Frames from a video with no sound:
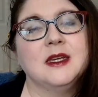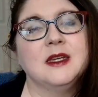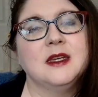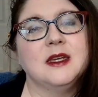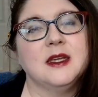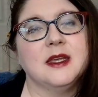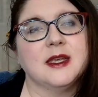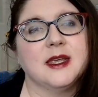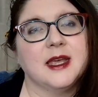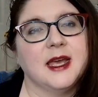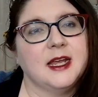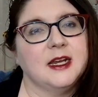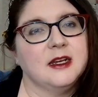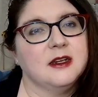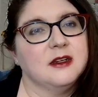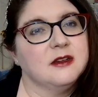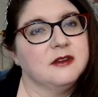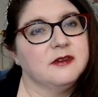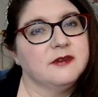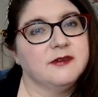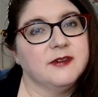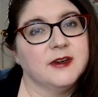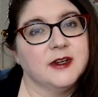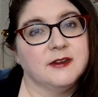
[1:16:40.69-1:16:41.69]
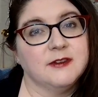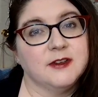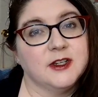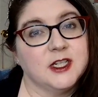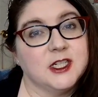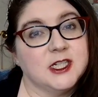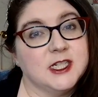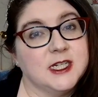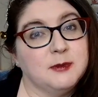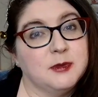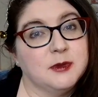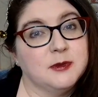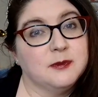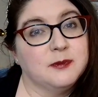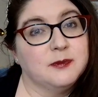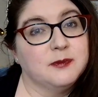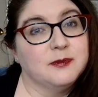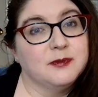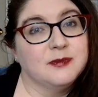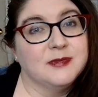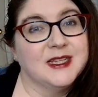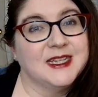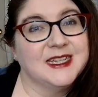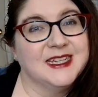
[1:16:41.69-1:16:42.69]
Again, very, very cheap.
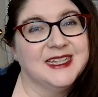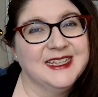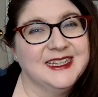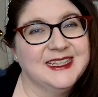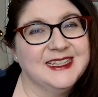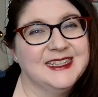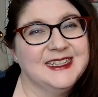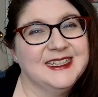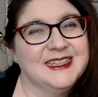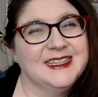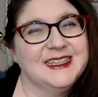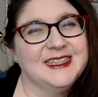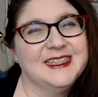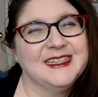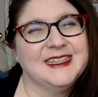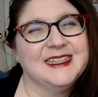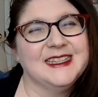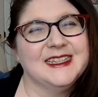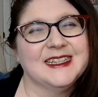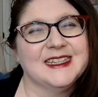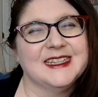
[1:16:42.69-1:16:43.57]
You